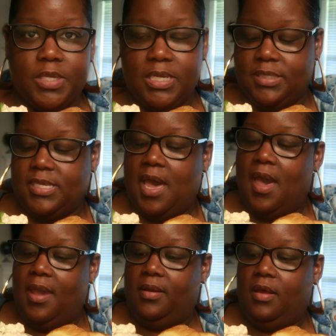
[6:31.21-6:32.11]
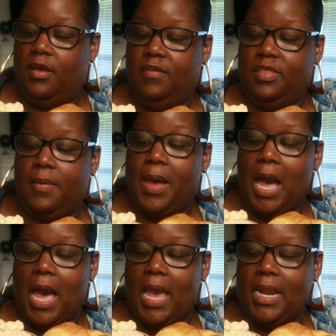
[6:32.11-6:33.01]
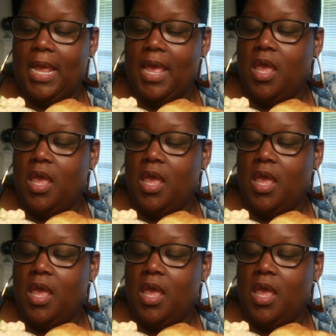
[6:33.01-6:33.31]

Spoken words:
inside of the pot,